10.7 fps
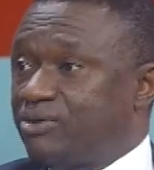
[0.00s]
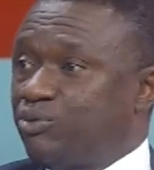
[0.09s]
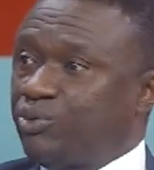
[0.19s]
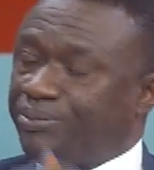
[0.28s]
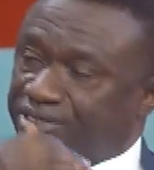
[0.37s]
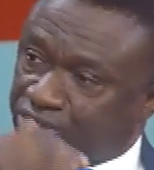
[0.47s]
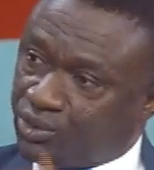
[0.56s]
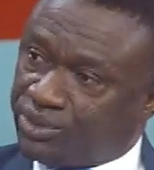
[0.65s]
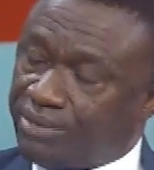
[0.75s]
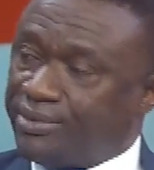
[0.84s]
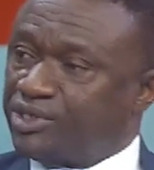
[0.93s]
We pursue
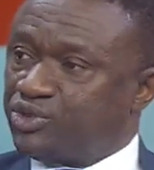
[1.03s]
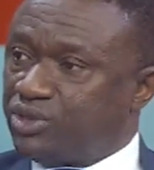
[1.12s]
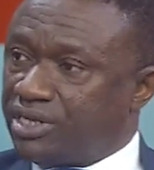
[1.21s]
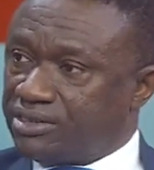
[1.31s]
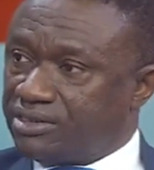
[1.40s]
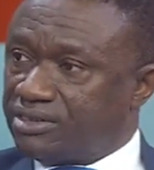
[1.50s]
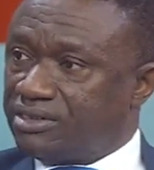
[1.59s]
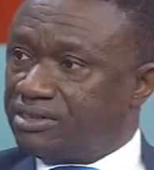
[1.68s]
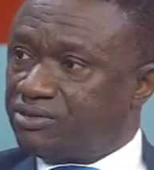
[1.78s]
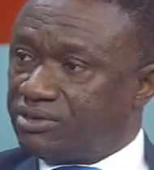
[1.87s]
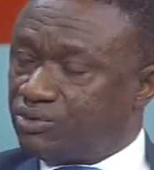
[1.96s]
it and make sure that
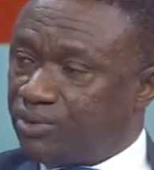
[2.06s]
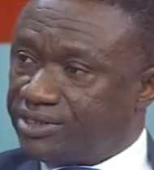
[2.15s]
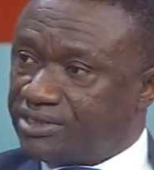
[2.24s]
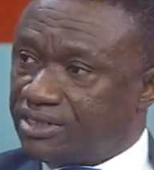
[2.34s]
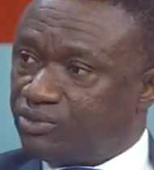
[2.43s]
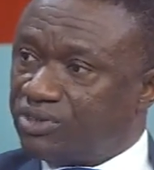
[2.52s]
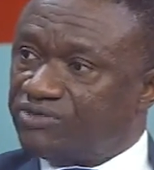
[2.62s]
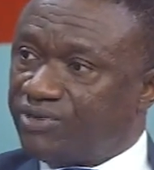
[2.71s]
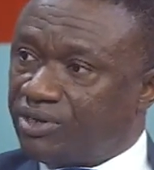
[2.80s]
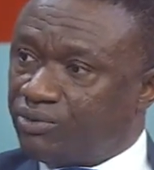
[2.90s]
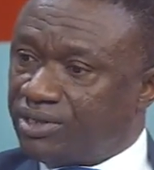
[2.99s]
it works and works
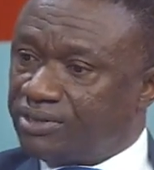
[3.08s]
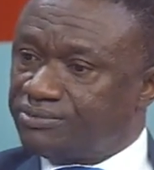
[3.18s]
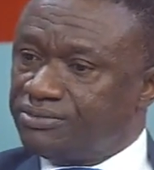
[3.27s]
very well.